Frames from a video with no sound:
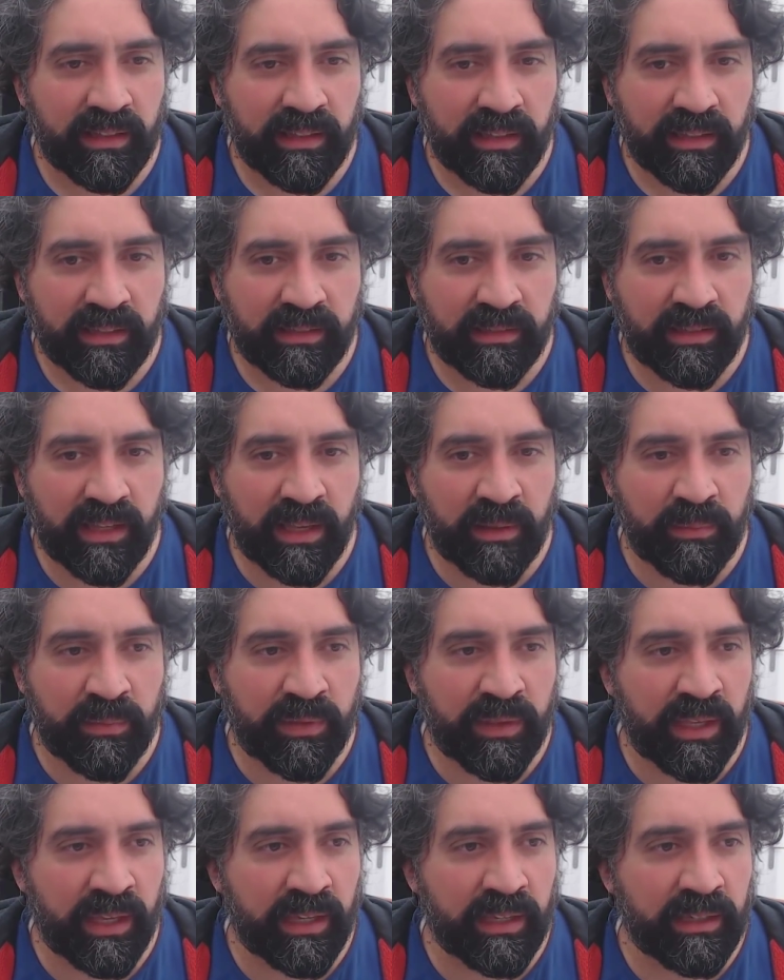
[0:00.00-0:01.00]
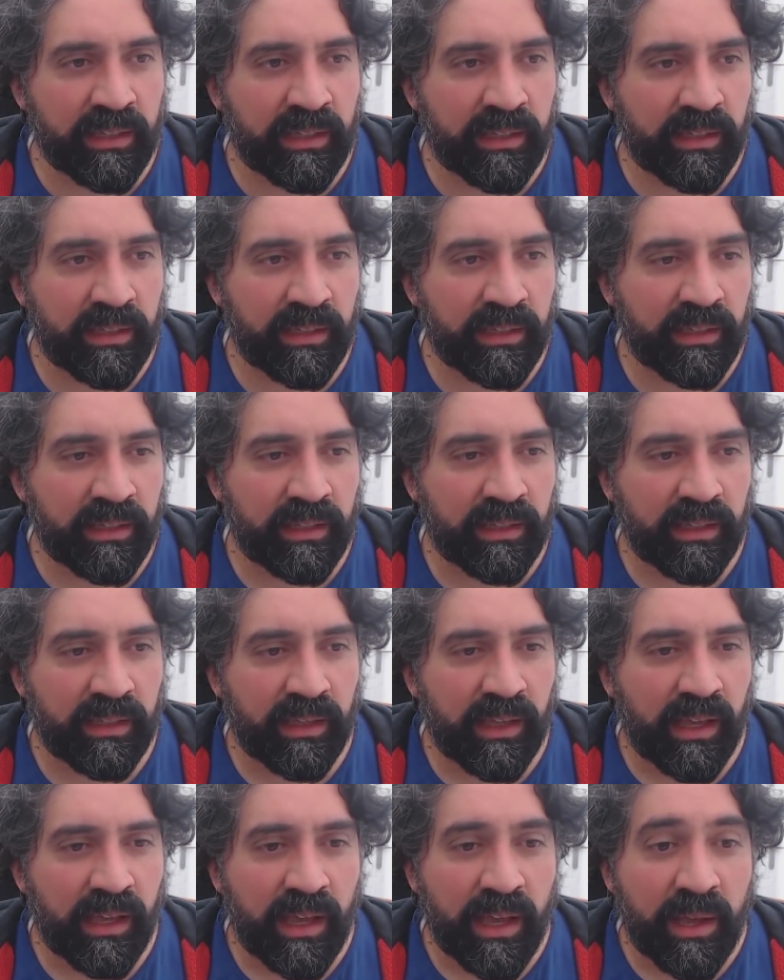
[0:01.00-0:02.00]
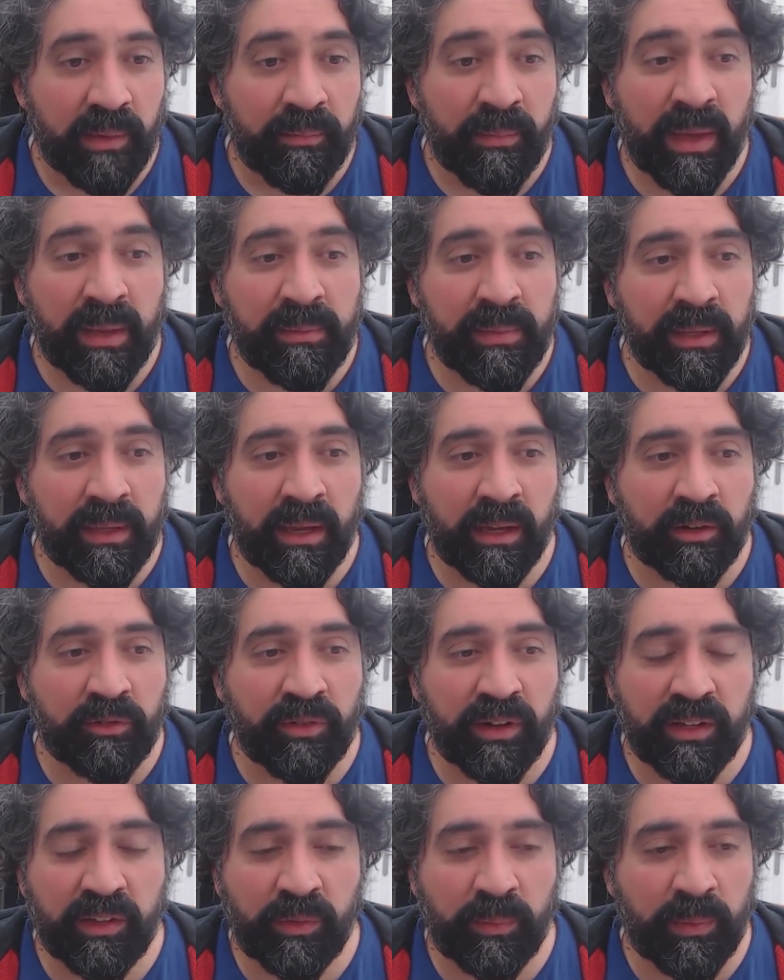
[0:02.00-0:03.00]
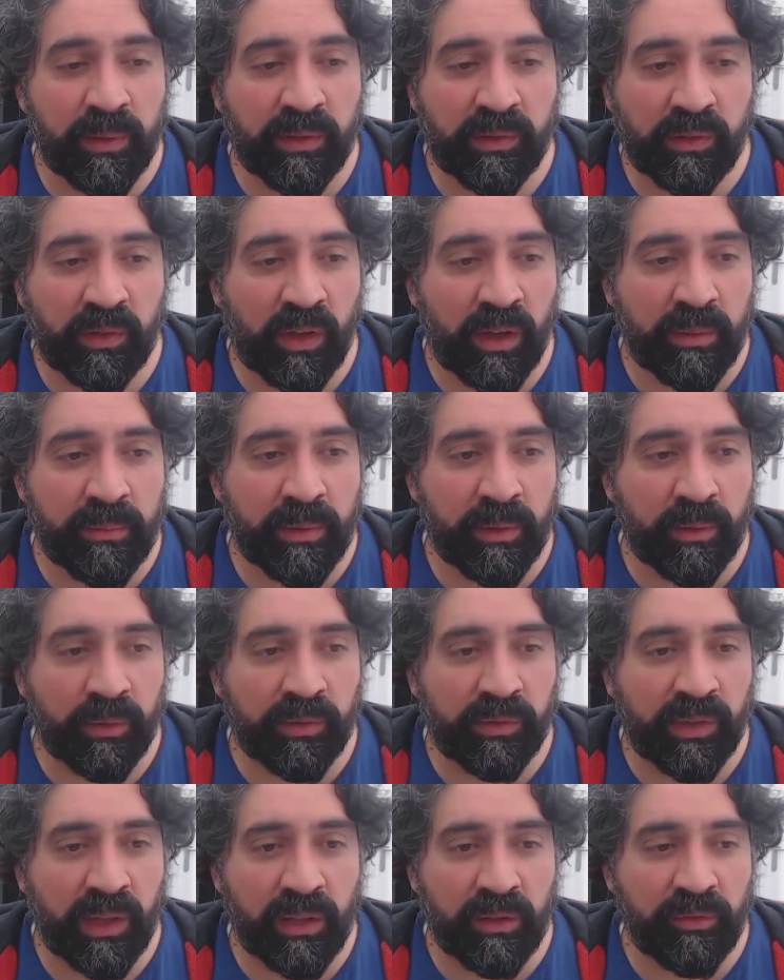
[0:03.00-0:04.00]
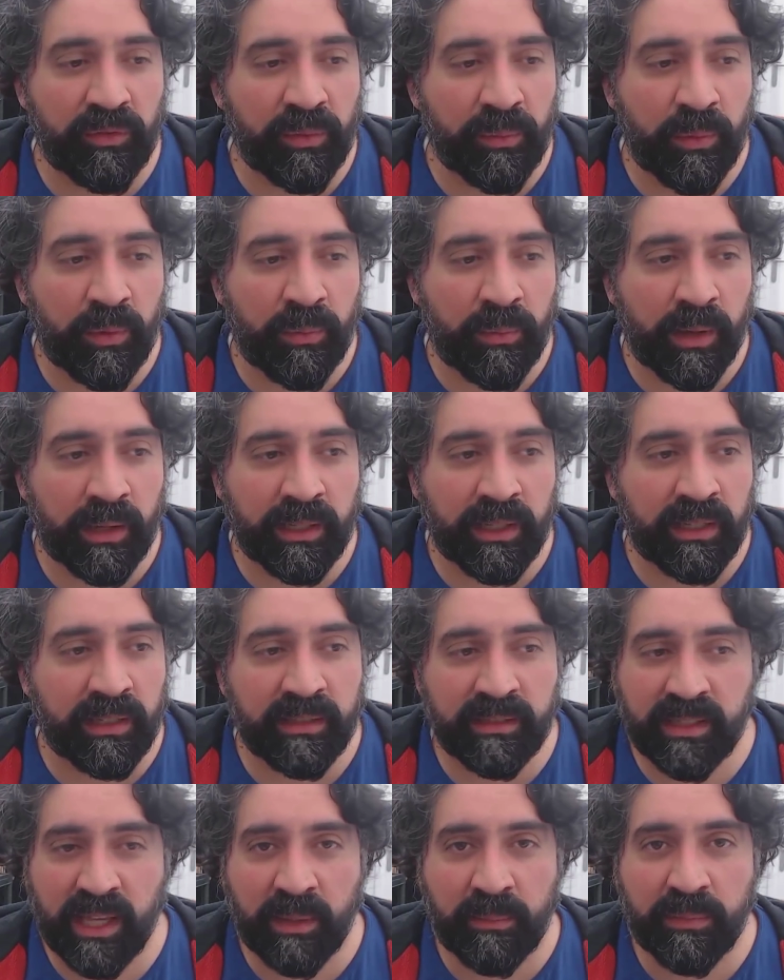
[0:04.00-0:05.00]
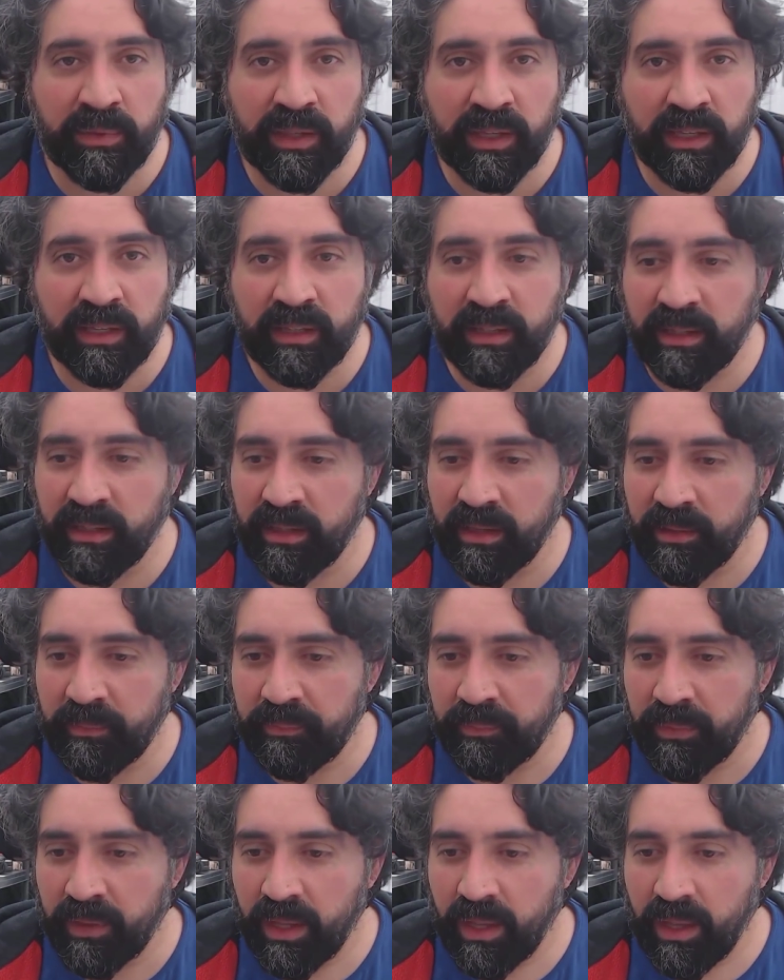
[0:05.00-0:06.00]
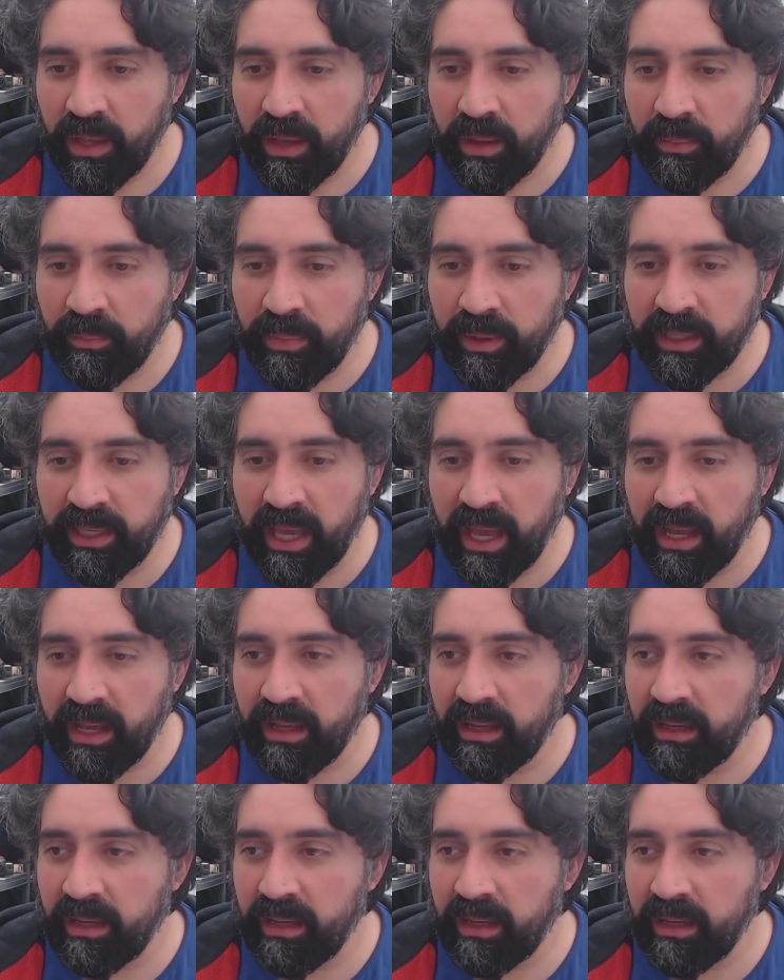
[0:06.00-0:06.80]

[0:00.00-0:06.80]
Same thing. Maybe at Christmas time it'll sell for more money. Same thing. But yeah.